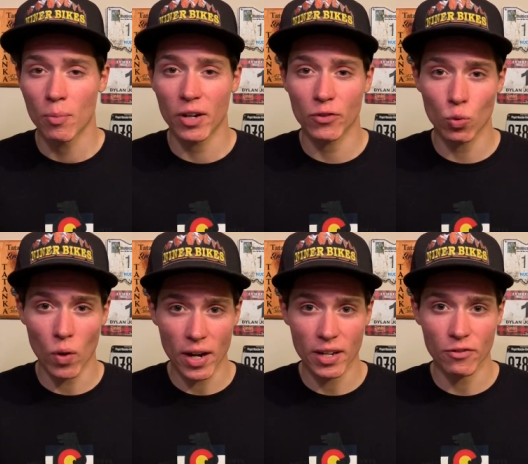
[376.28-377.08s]
but if you
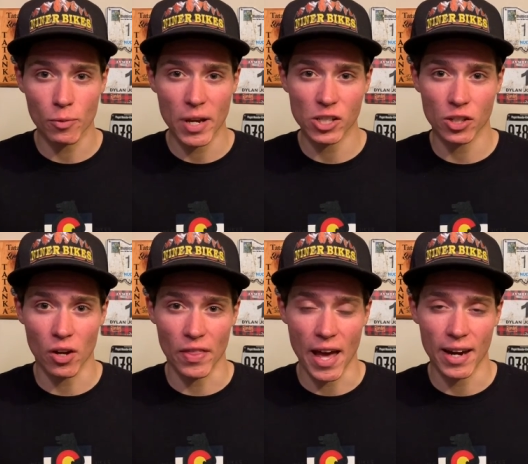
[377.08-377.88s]
want information
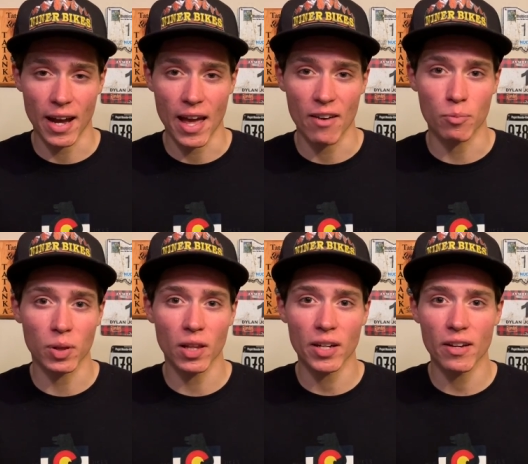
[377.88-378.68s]
on that, I have
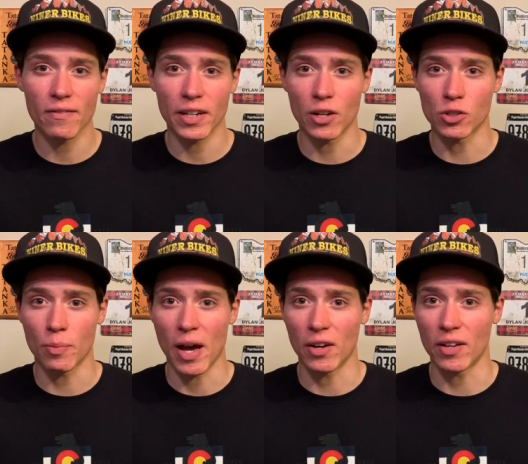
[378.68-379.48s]
plenty of videos
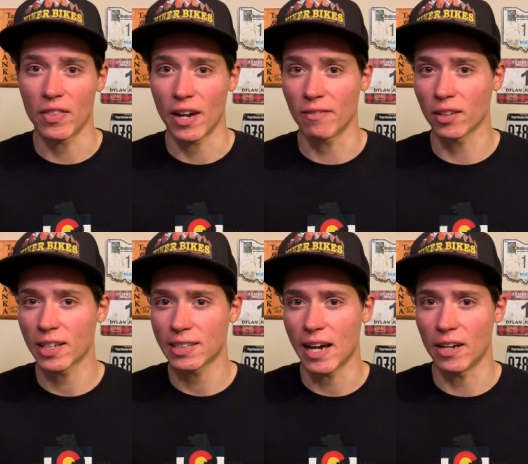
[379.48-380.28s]
about it that I've
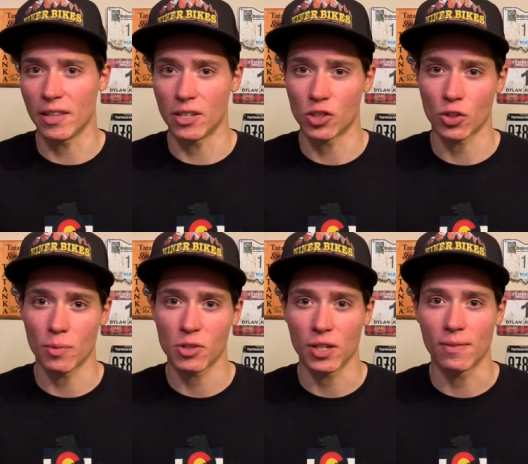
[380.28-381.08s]
linked down in the
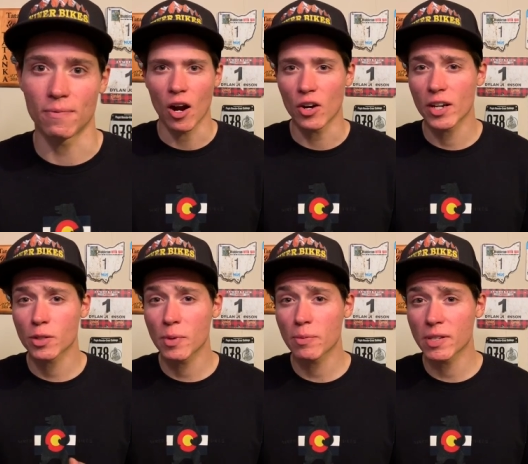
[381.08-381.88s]
description. Our
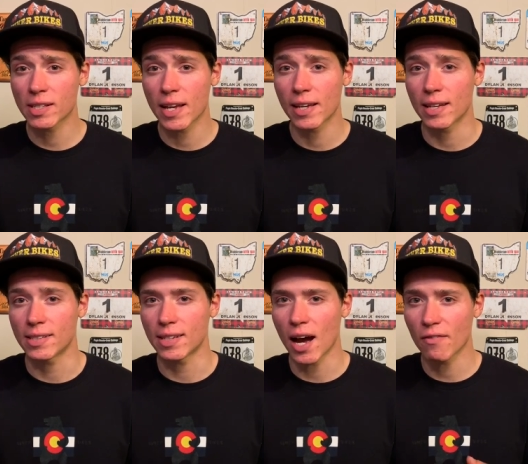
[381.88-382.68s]
next big mistake
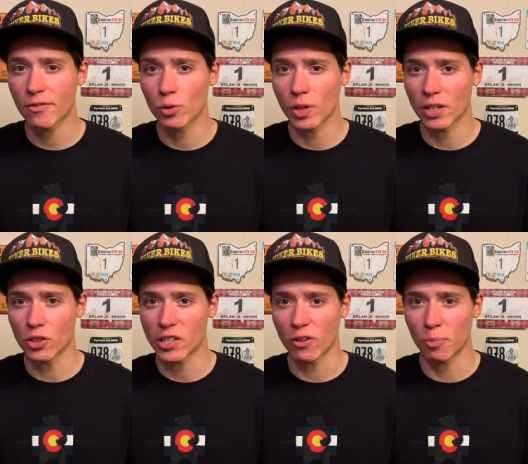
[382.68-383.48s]
is not fueling
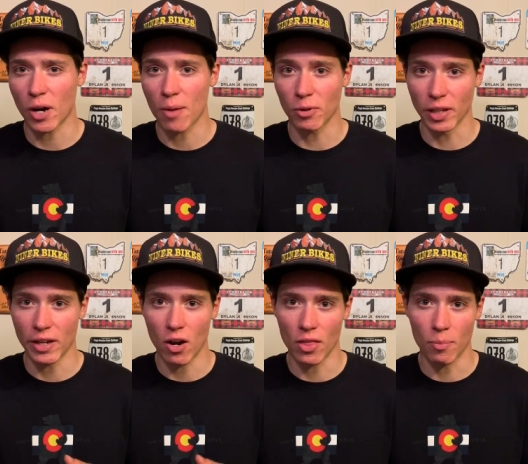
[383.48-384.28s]
yourself properly
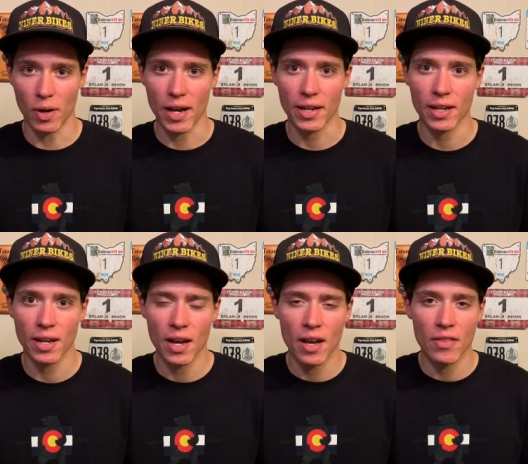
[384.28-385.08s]
on the bike.
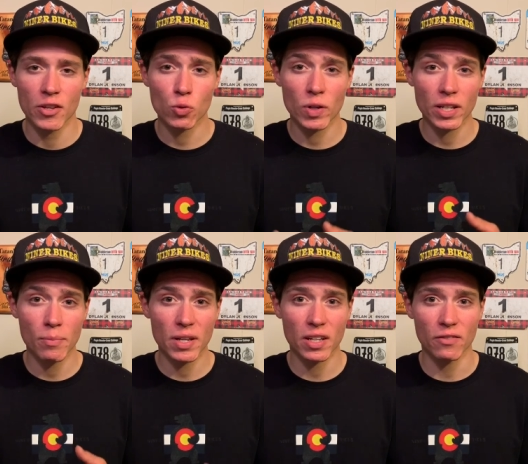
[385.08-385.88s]
This one can
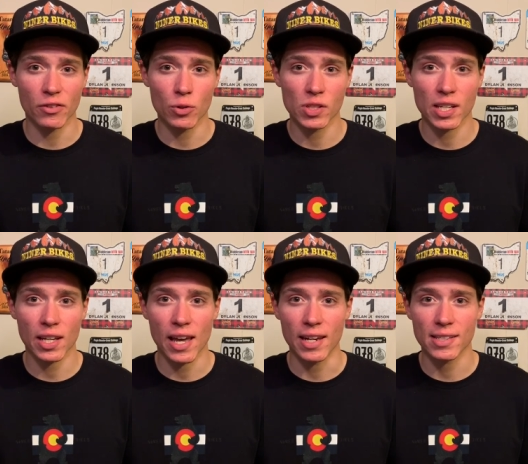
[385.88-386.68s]
be
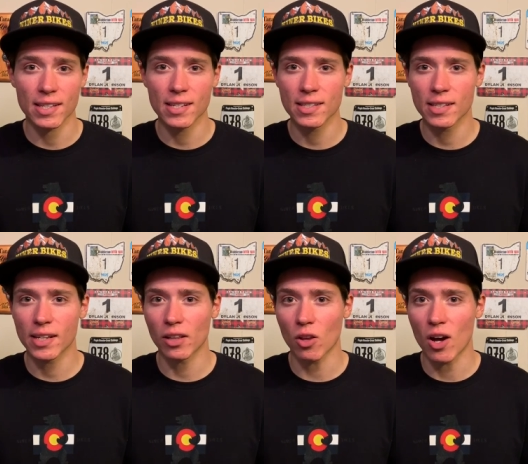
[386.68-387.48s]
confusing, and it's easy to
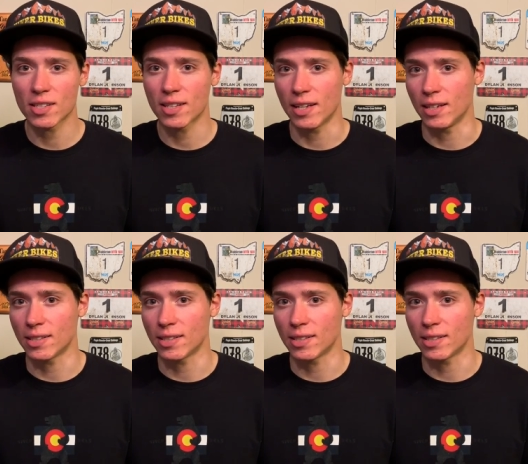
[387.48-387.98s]
get lost in a